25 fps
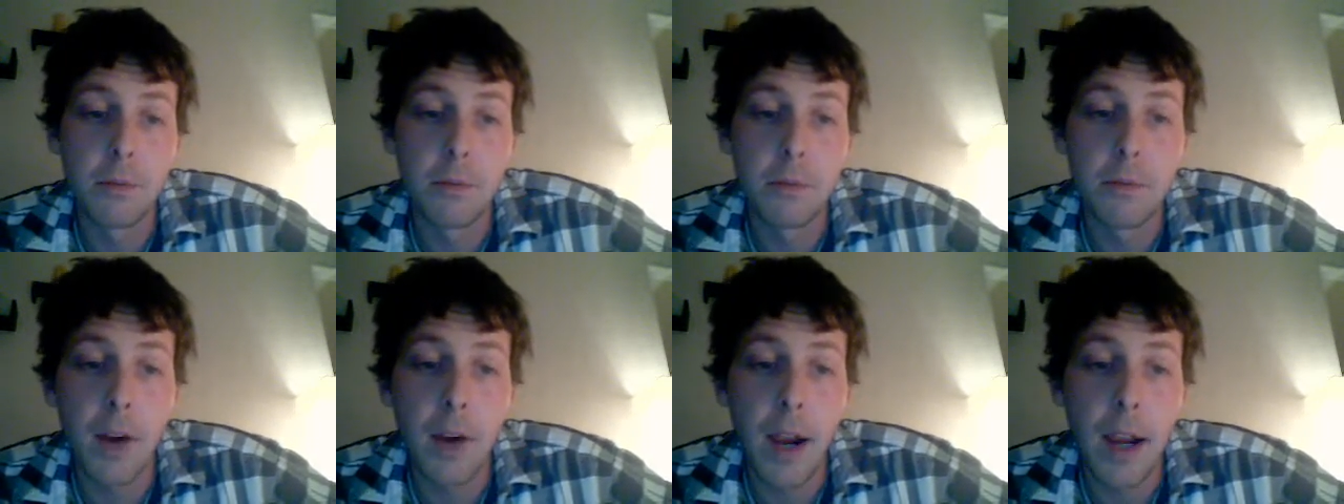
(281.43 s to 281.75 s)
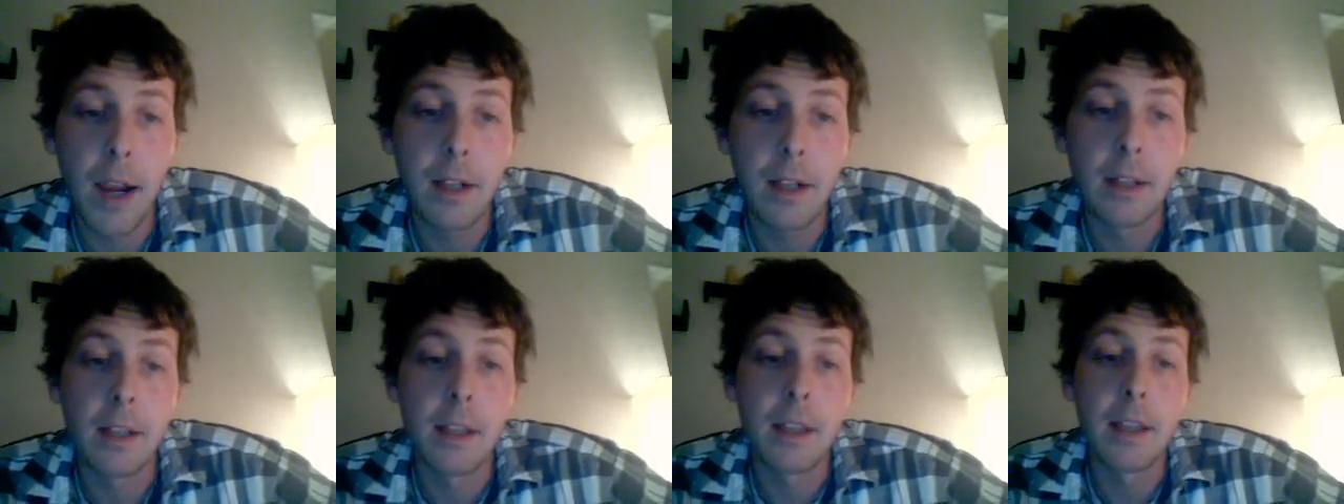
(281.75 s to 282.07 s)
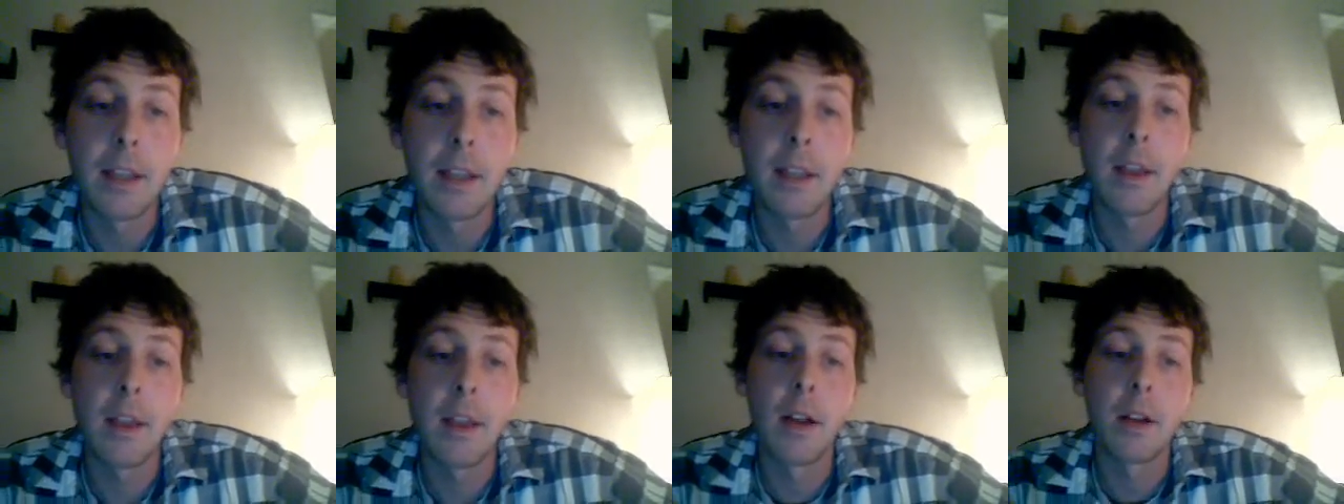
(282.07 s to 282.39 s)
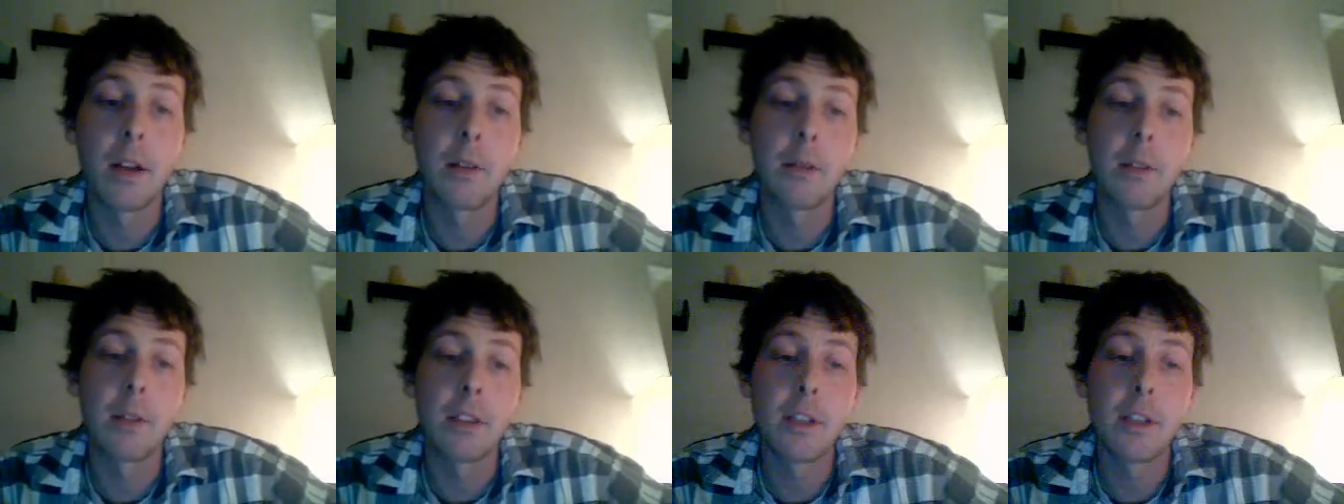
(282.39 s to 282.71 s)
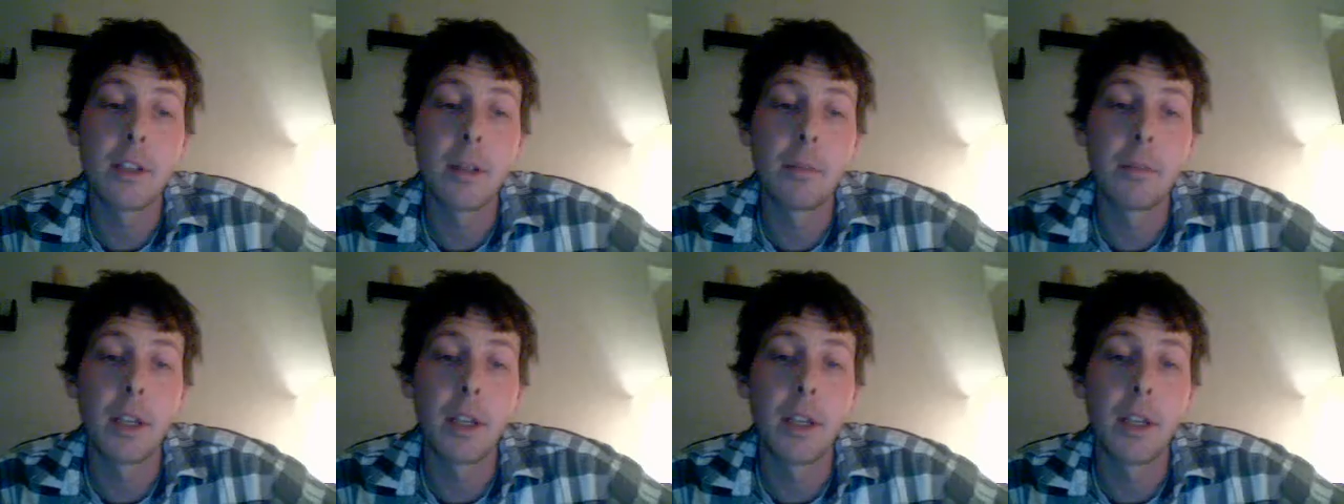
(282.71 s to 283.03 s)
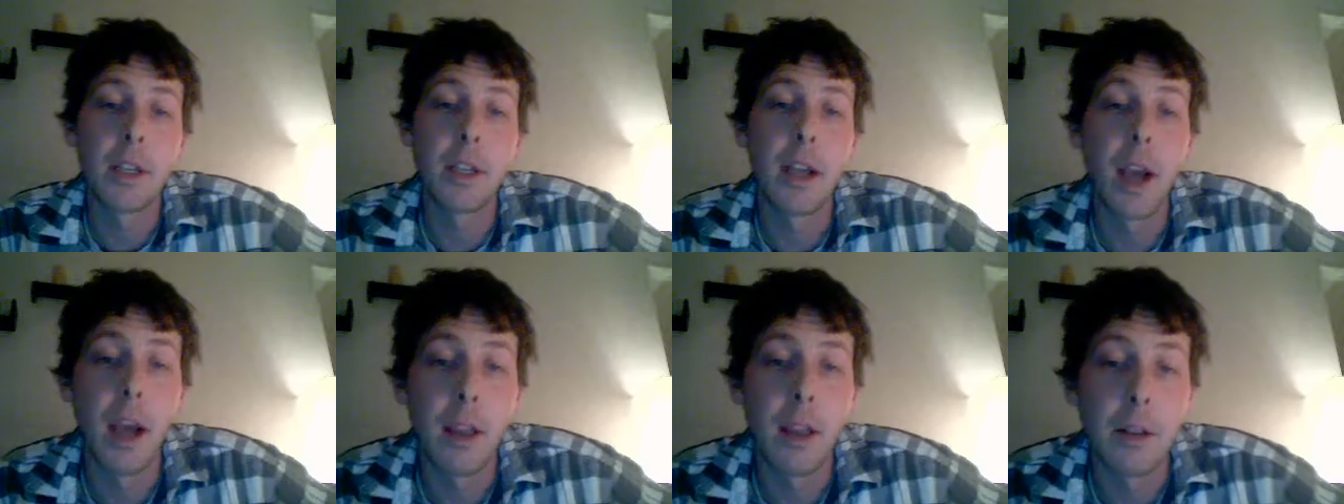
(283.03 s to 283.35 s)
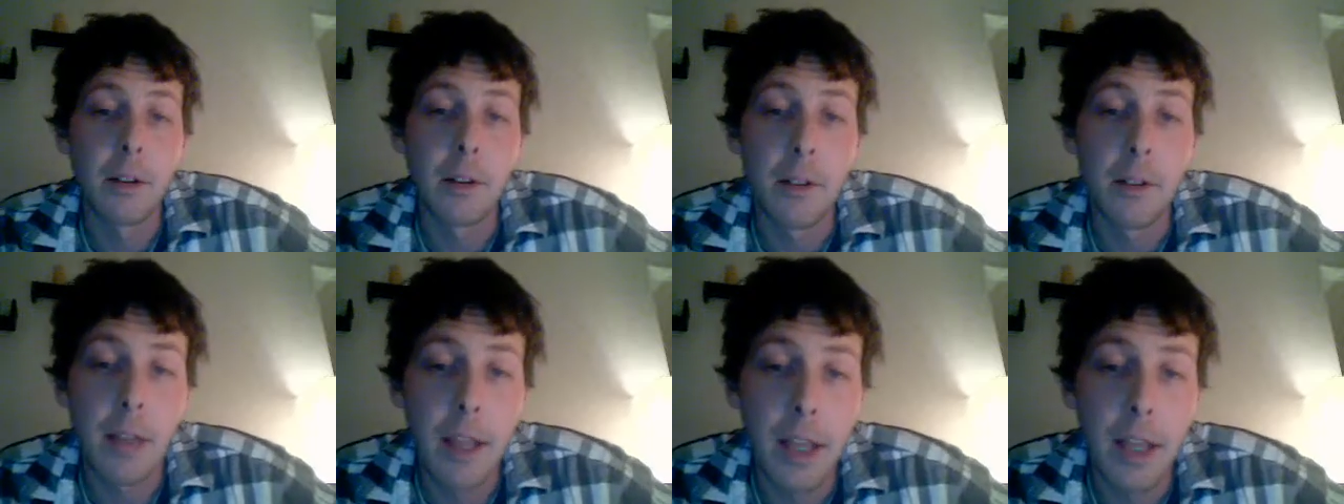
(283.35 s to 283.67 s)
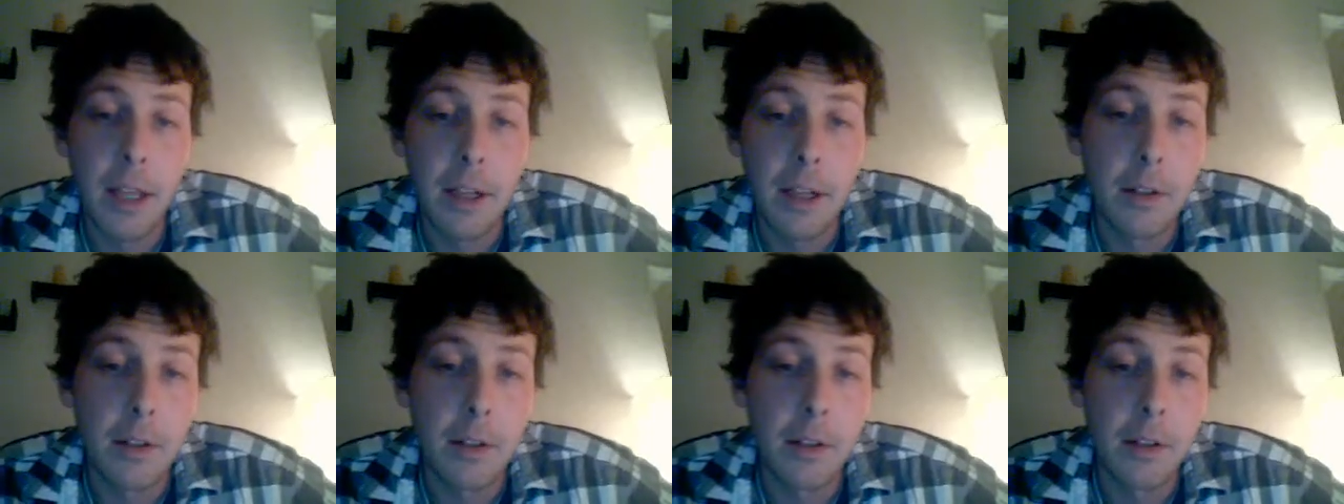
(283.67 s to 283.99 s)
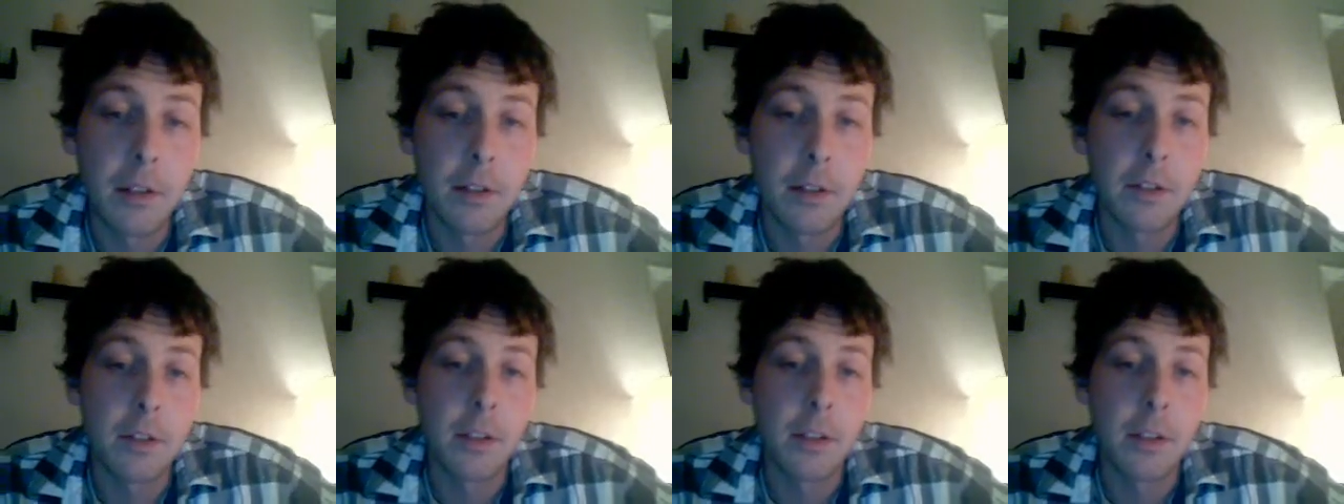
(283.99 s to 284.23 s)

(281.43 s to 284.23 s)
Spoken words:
finally thought it was something other than